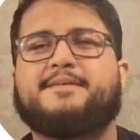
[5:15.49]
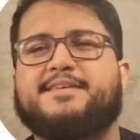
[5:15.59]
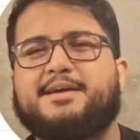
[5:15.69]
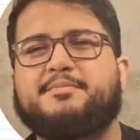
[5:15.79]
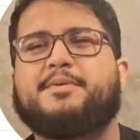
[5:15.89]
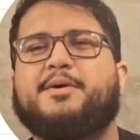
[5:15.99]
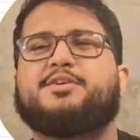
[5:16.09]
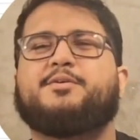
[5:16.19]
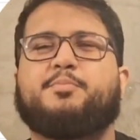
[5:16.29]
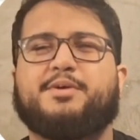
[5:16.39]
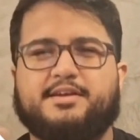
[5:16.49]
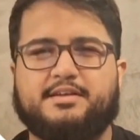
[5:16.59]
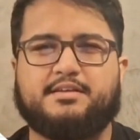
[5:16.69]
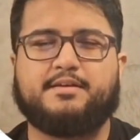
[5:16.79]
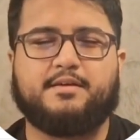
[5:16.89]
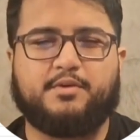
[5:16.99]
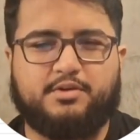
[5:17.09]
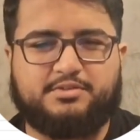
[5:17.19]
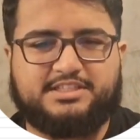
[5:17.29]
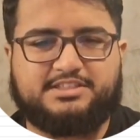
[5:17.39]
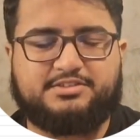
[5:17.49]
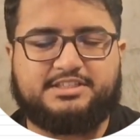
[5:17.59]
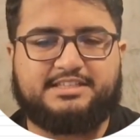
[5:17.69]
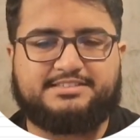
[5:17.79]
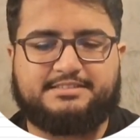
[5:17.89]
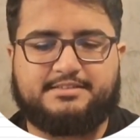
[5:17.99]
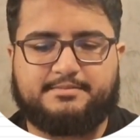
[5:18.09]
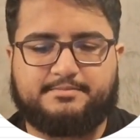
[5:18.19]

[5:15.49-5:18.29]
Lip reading: same function we already created.